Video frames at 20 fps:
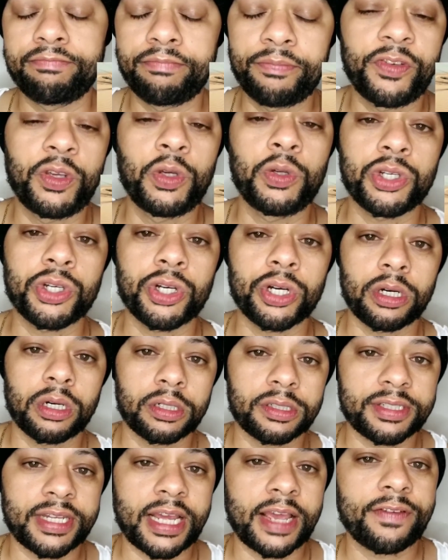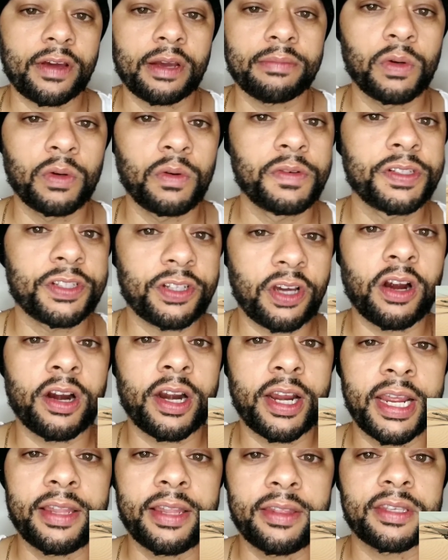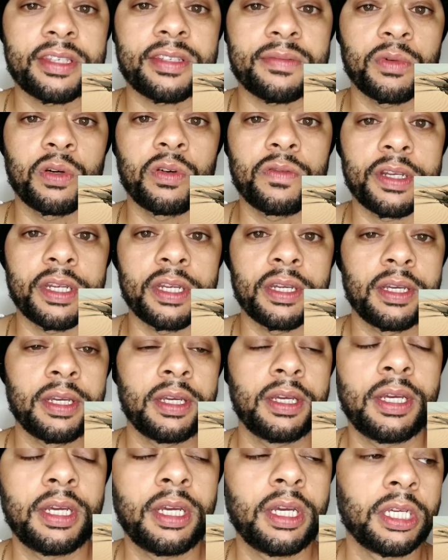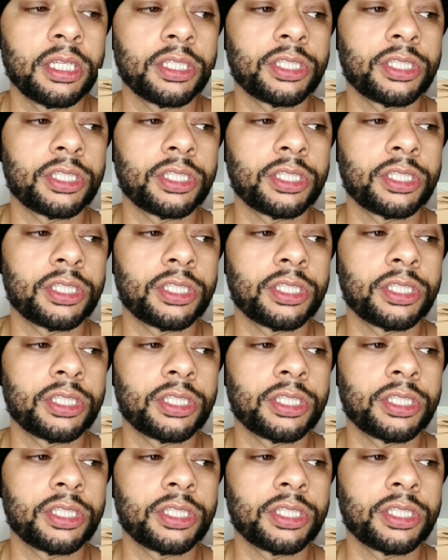future sci-fi movies are in this movie.